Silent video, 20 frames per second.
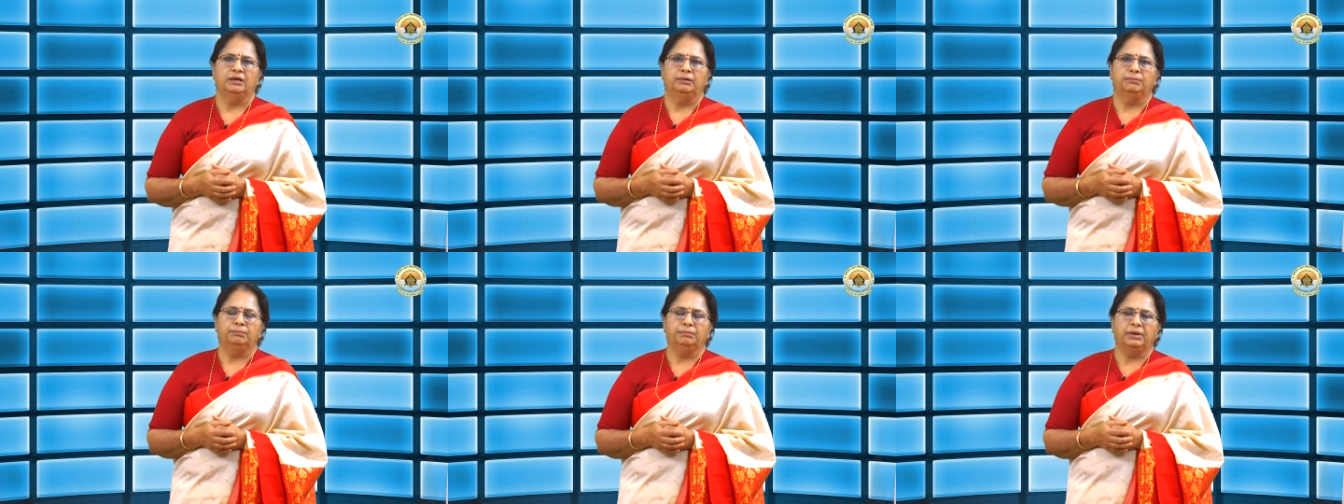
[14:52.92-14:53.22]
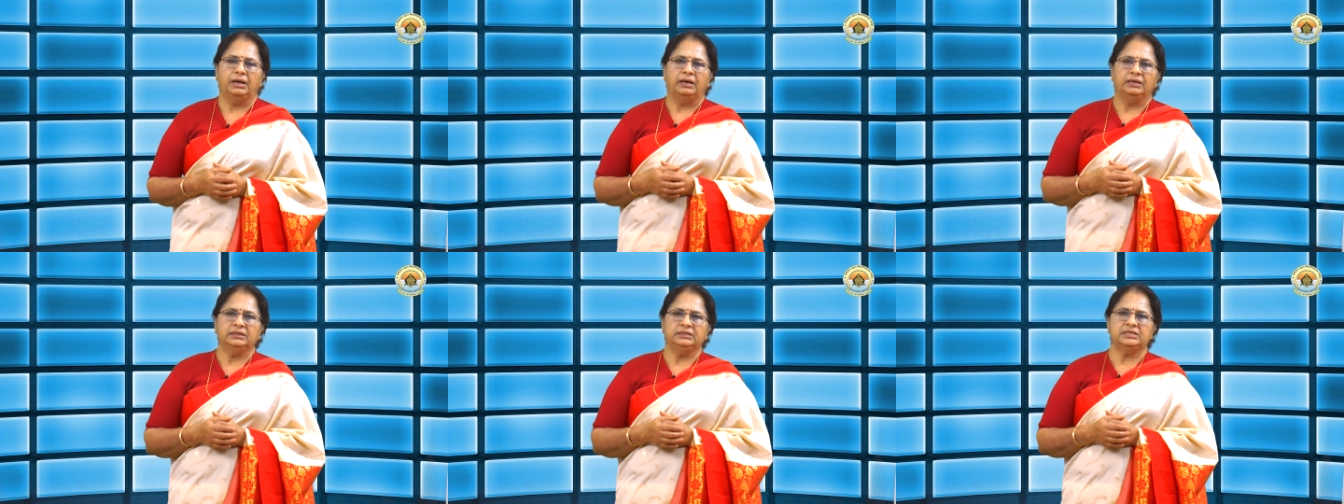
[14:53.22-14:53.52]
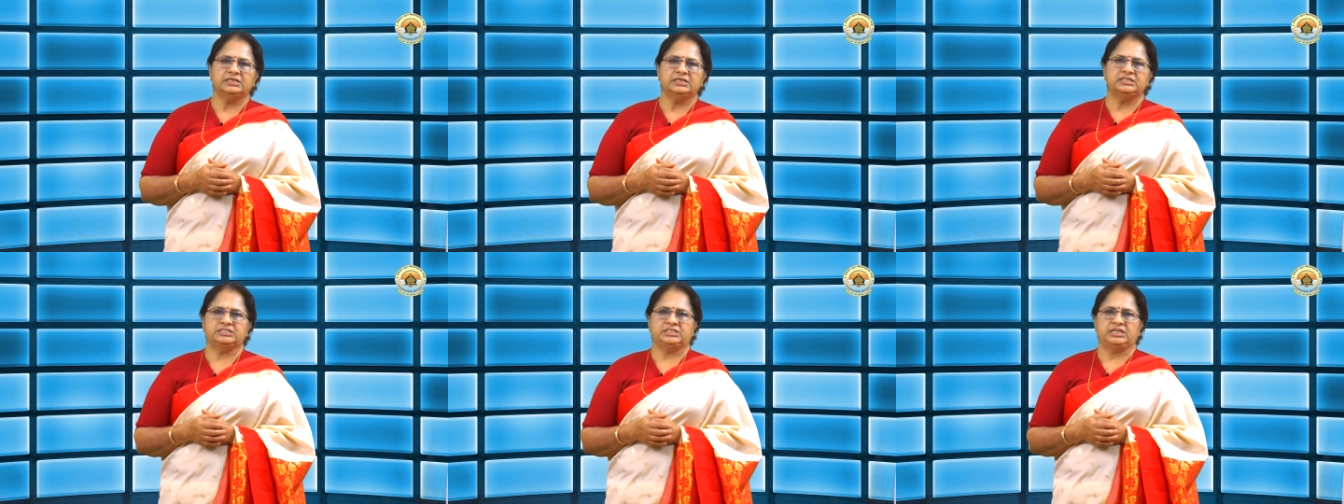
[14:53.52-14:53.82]

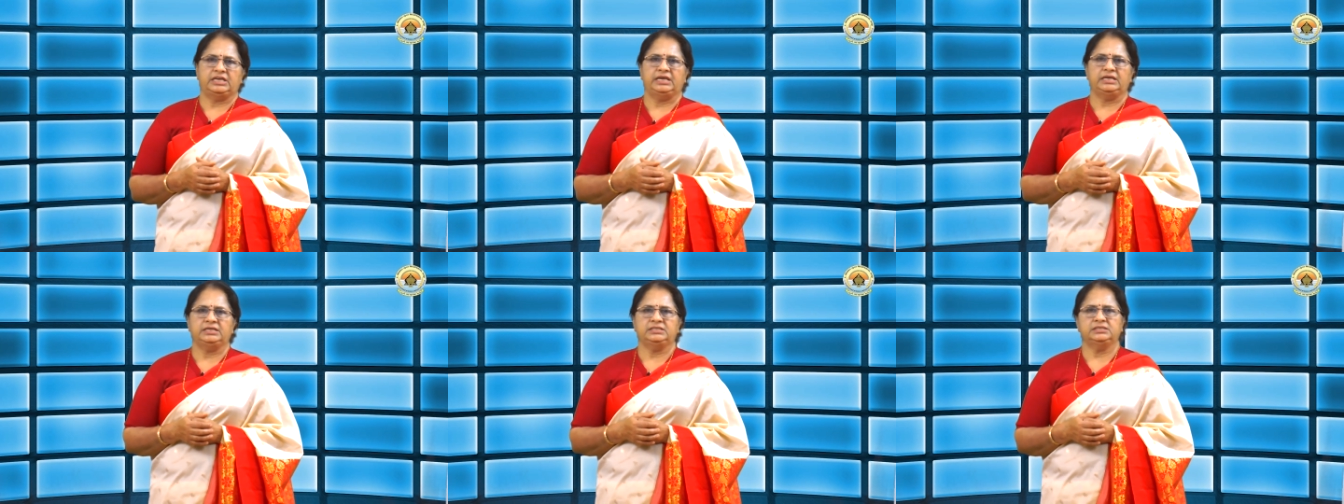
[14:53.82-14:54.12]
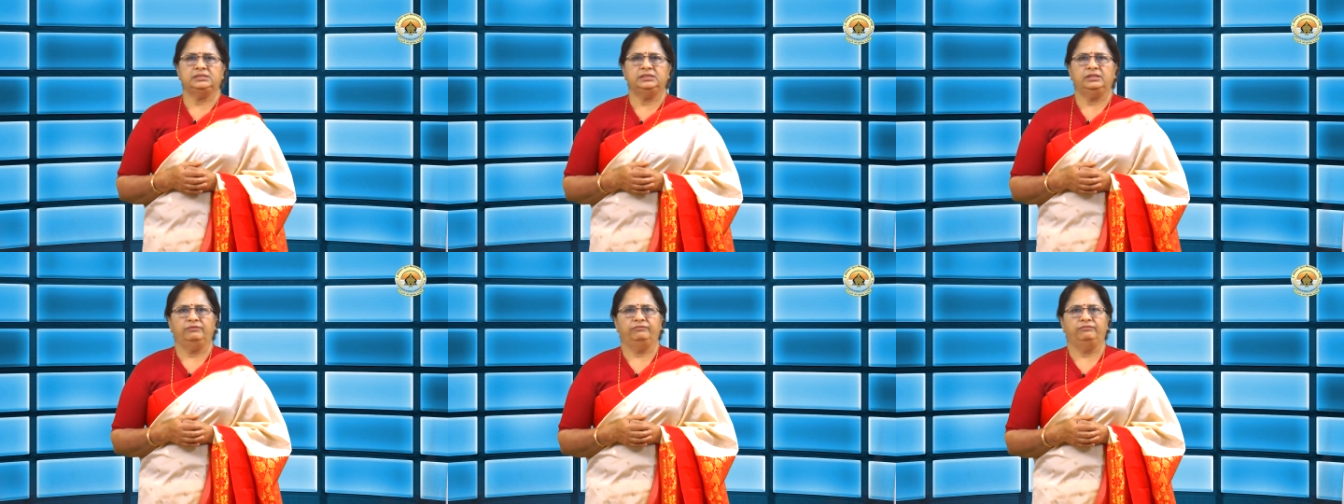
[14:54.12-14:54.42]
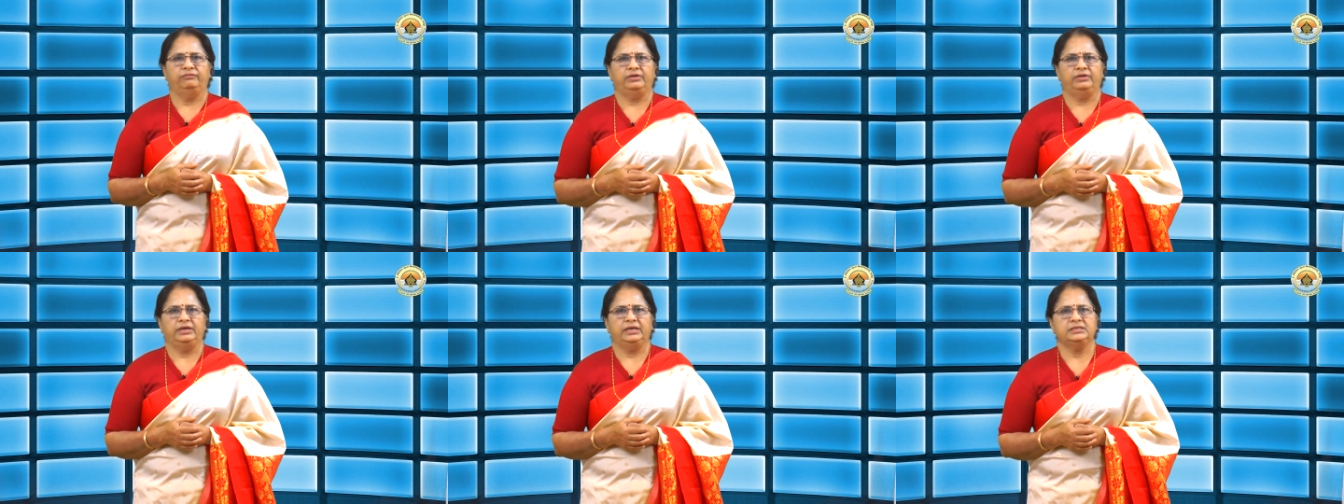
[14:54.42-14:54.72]
marked a change in the
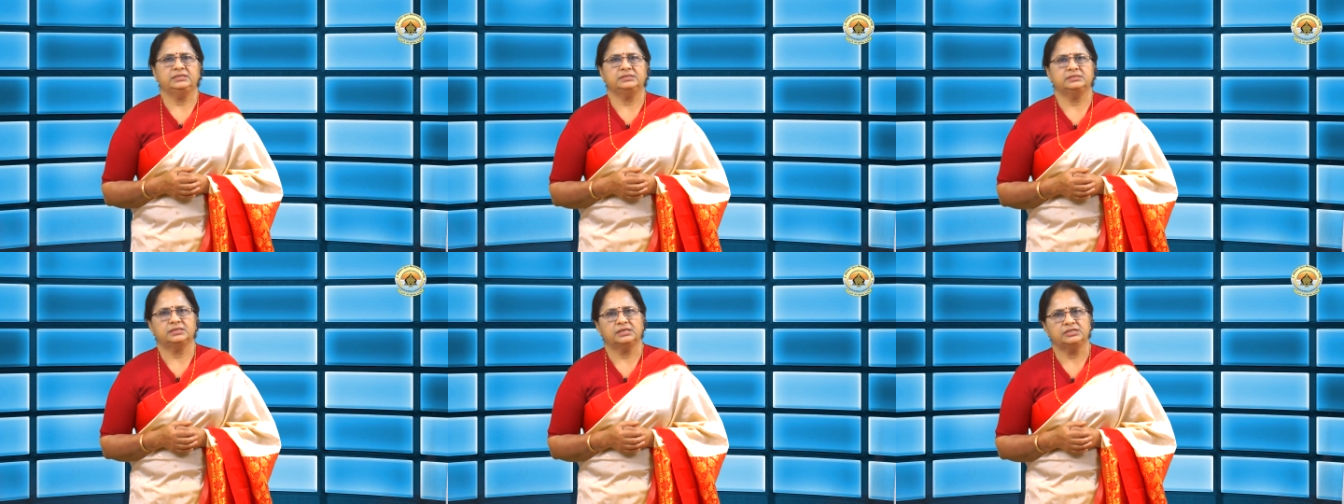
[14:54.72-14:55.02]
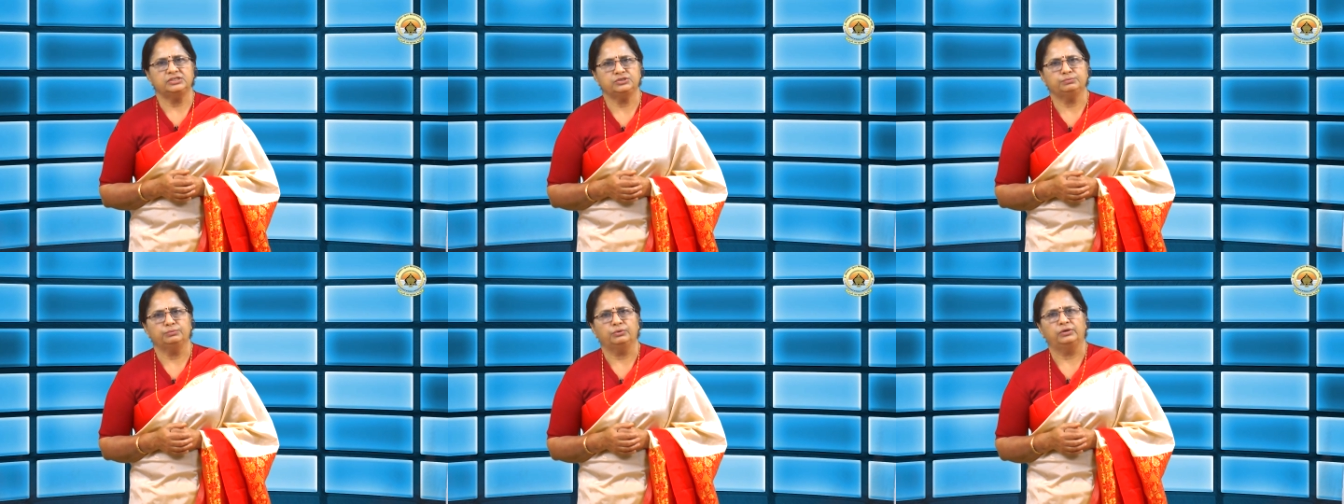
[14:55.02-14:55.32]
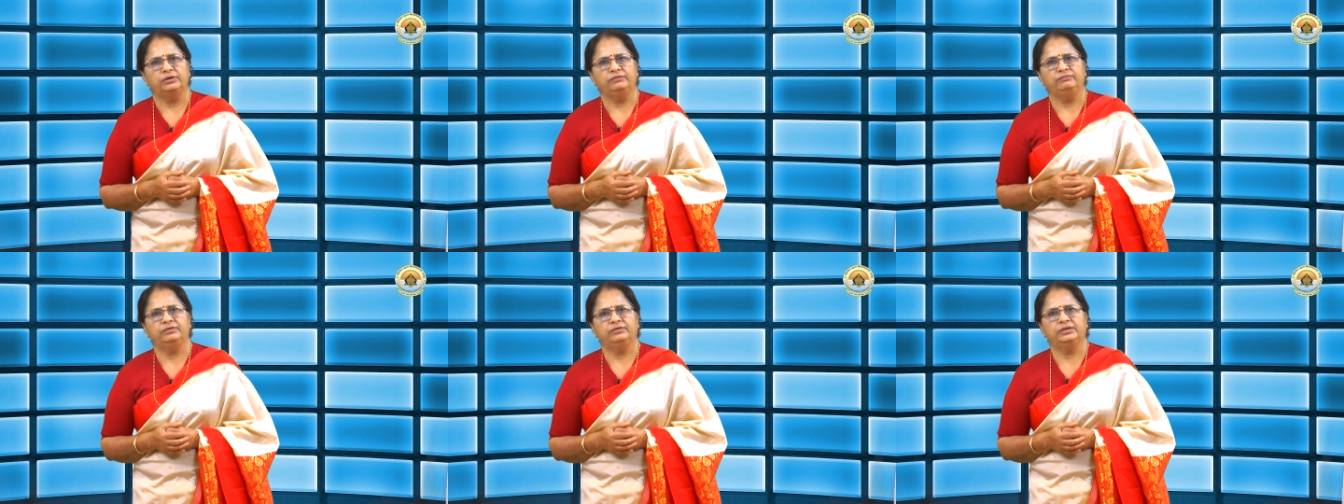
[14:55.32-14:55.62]
way such
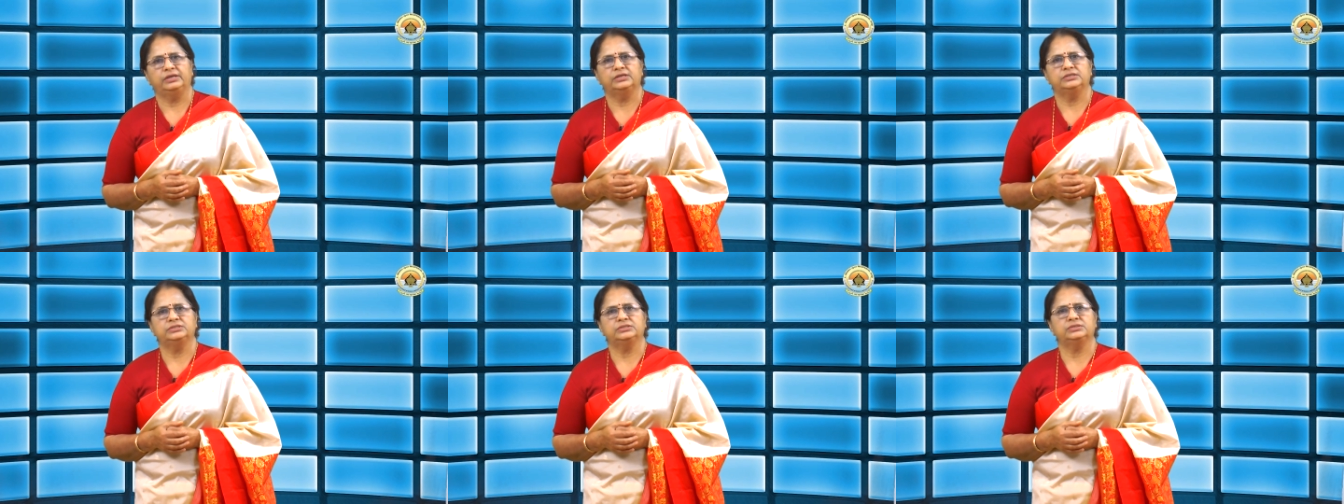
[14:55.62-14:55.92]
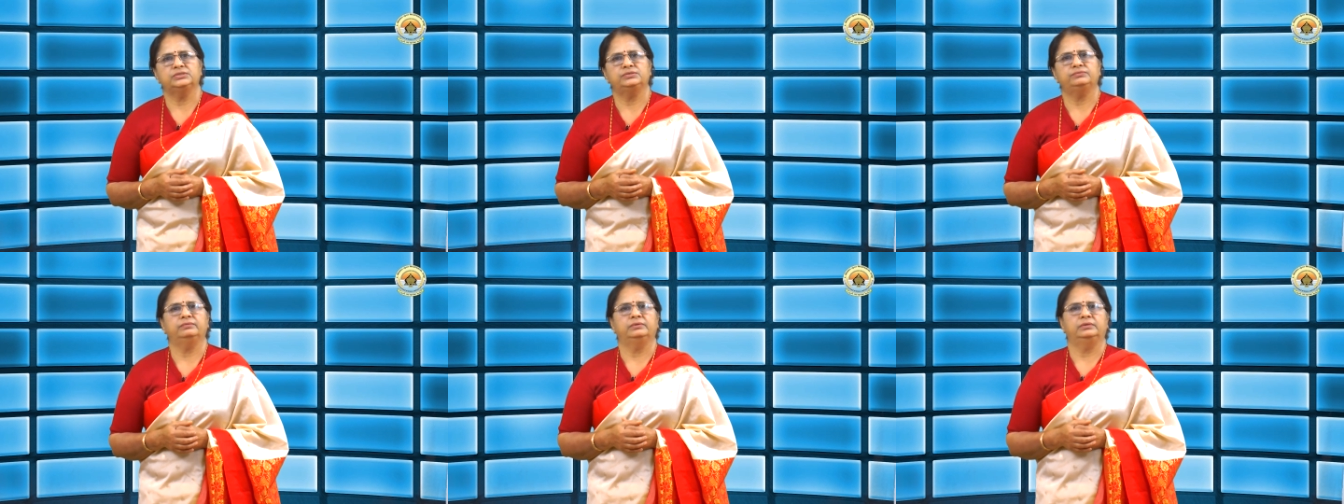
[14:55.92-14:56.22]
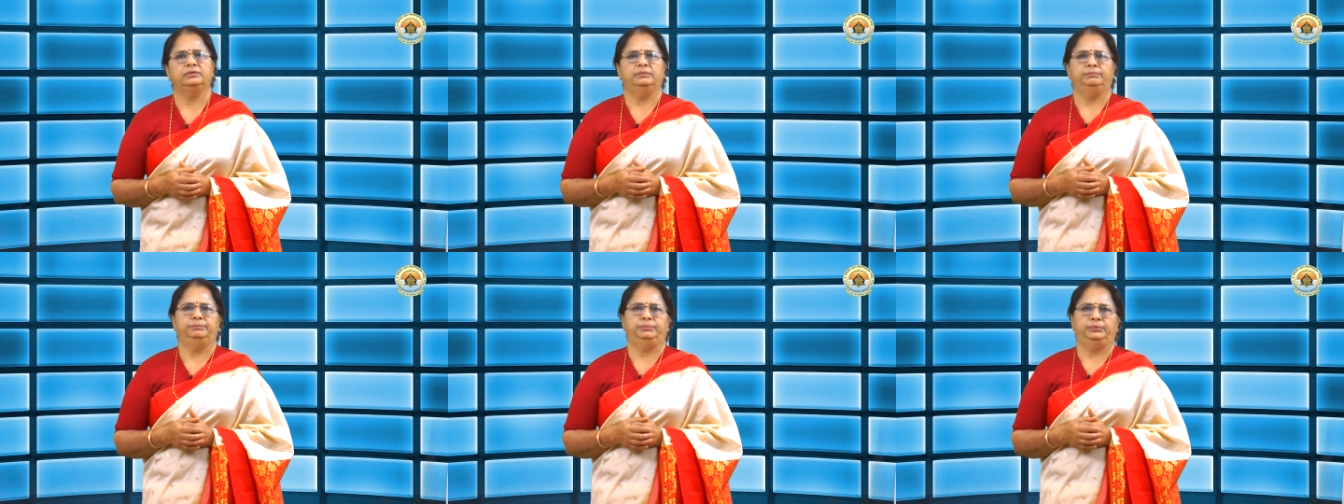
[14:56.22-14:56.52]
modifications
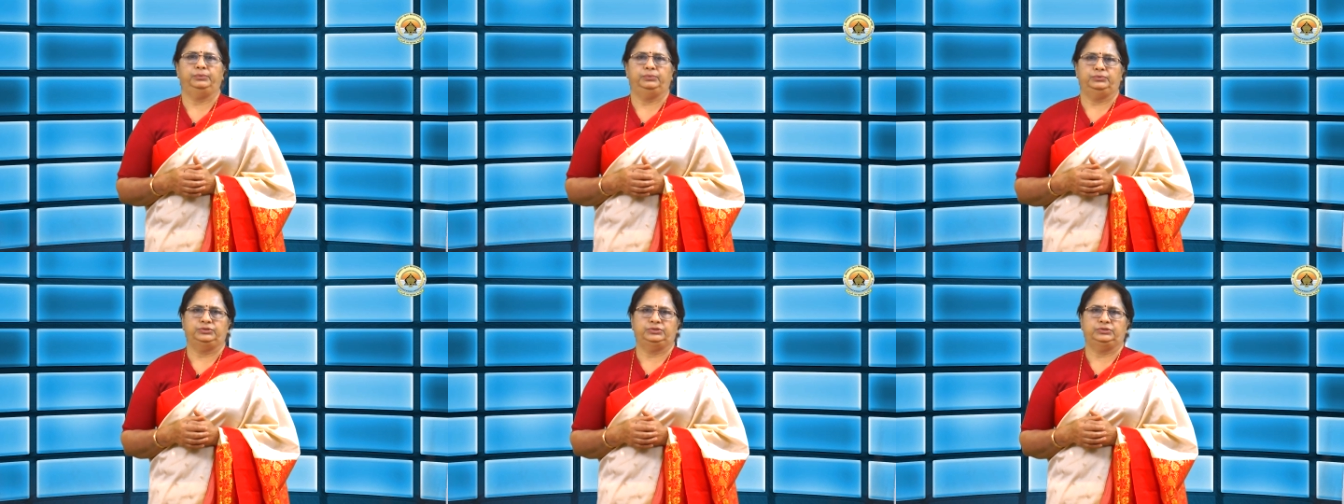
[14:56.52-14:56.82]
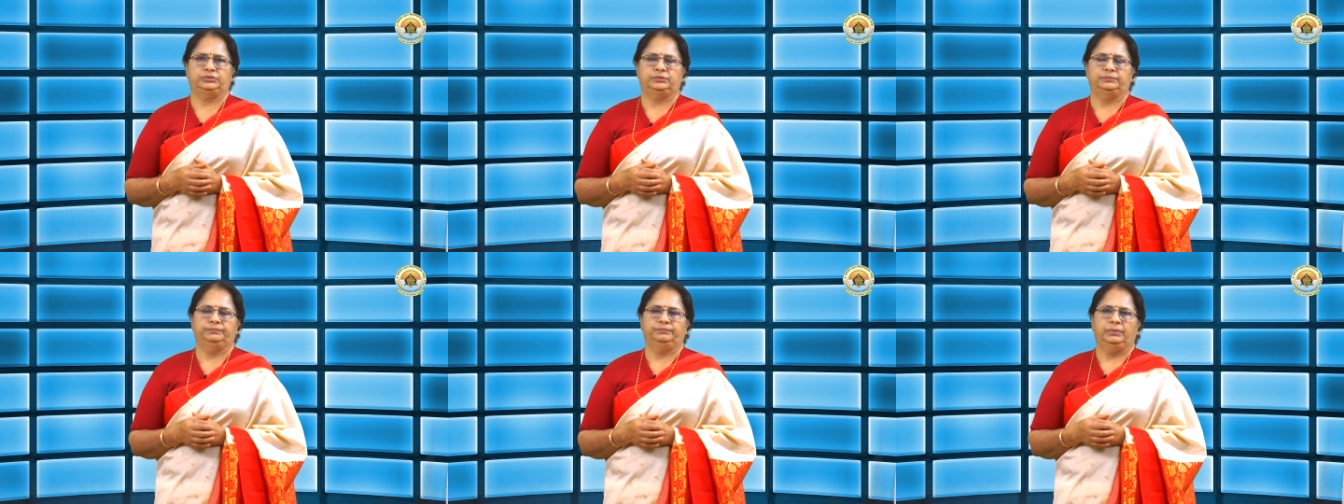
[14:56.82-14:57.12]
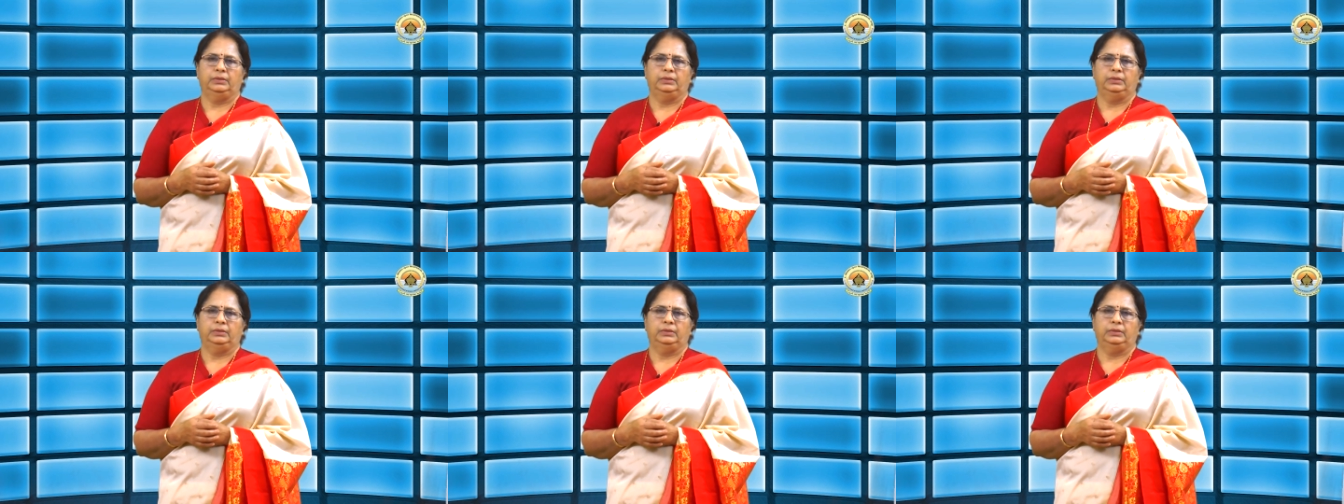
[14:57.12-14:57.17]
were approached.